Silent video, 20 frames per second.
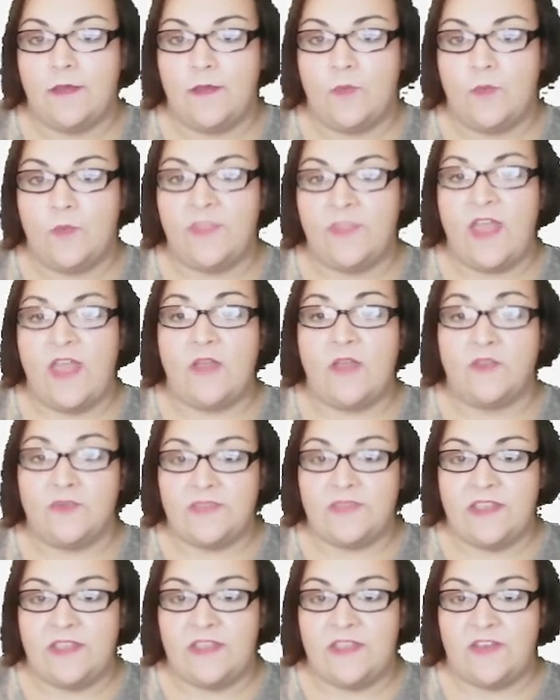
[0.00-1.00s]
without
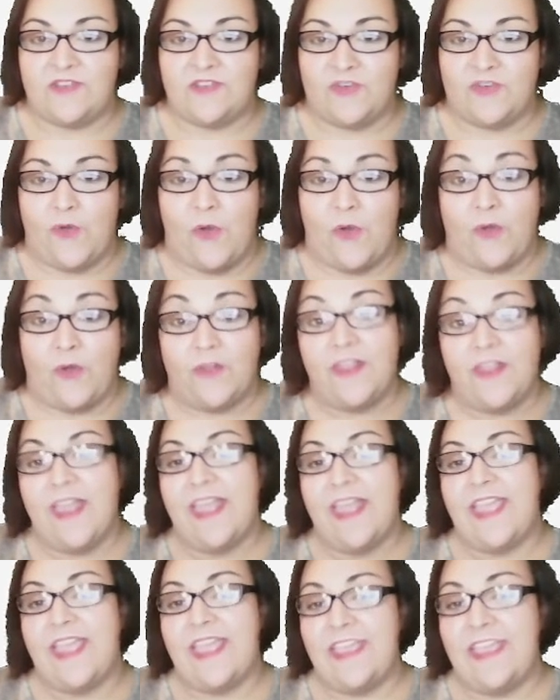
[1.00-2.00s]
losing control,
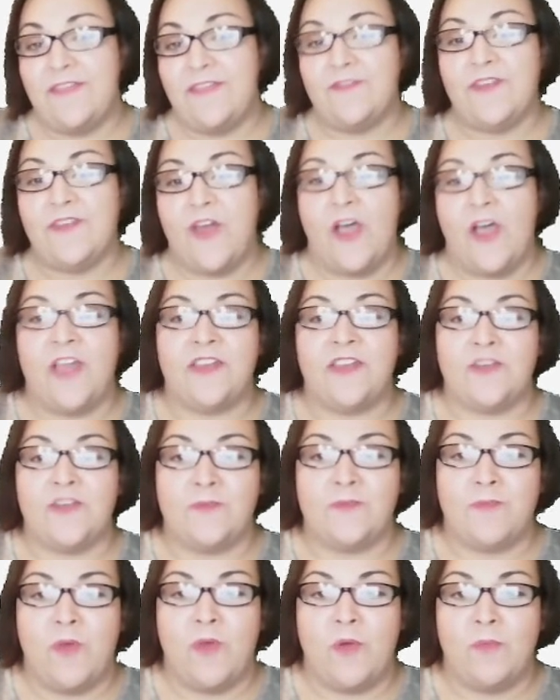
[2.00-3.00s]
even on
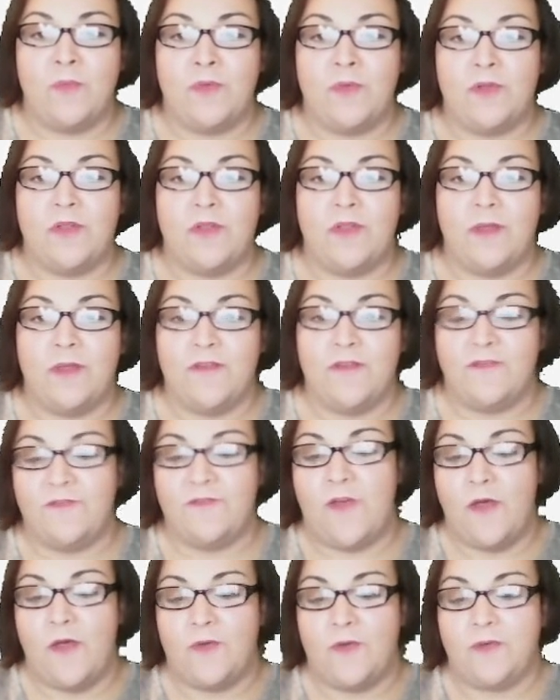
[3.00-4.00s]
your mobile
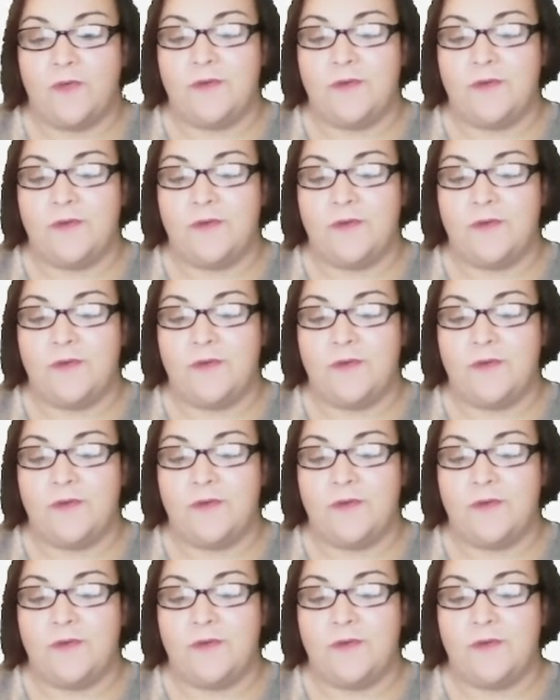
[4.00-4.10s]
phone.